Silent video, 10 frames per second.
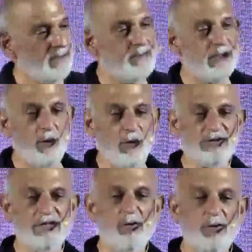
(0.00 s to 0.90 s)
Because
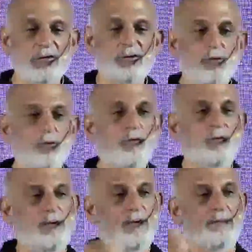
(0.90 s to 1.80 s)
in order to
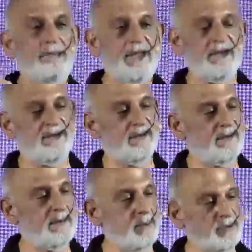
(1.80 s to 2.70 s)
meet
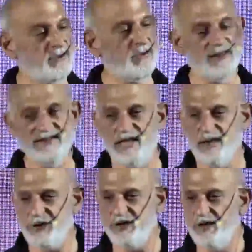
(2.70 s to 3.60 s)
the
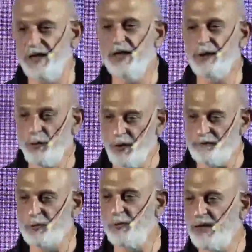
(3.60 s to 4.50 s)
personalization, you
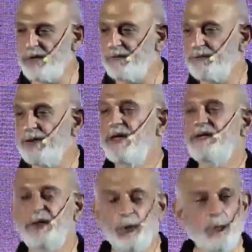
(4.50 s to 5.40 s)
have to have
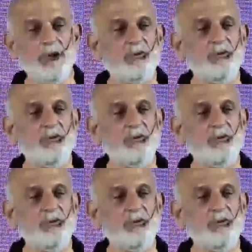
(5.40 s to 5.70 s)
the human